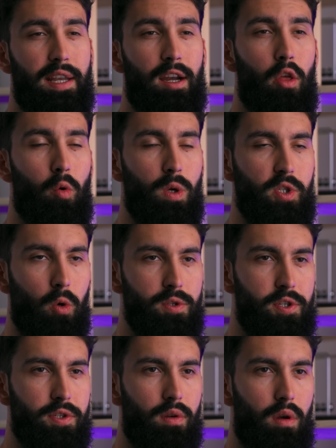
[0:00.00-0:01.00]
And here are the
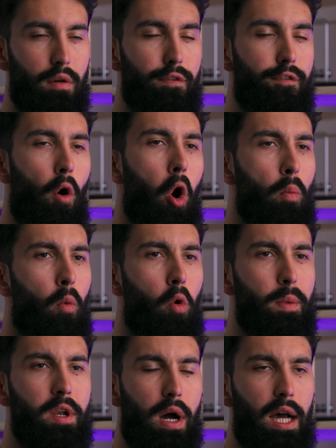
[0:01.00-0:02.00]
results. Far more
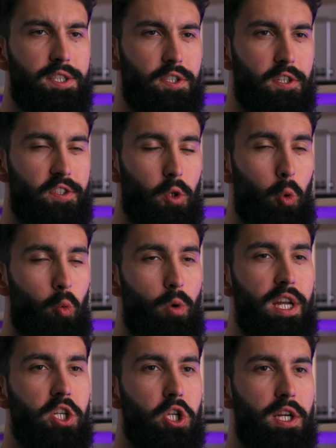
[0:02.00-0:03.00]
amino acids
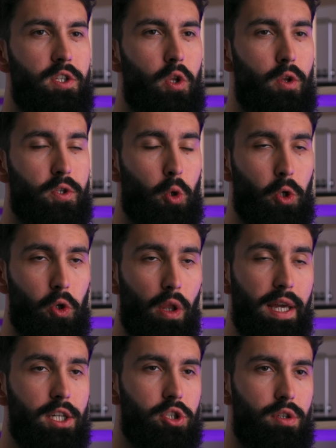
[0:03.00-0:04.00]
reached into the
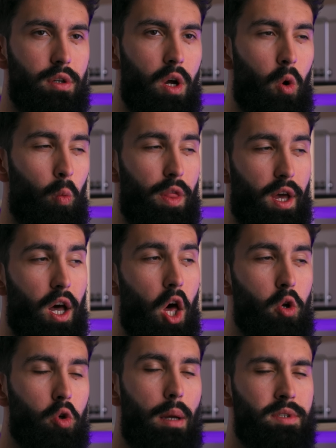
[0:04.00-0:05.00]
circulation with
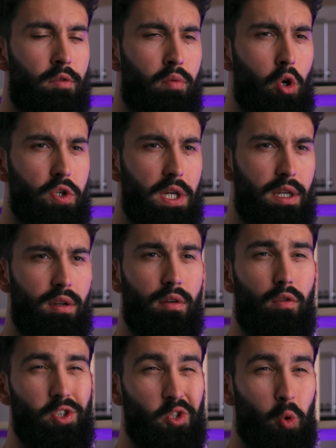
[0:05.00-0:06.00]
100 grams of protein
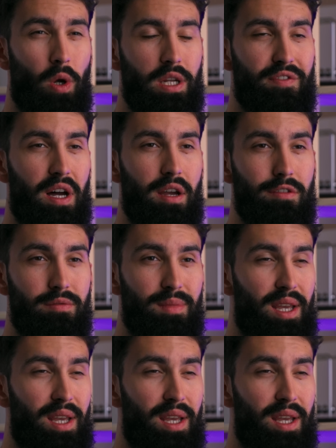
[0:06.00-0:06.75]
versus 25.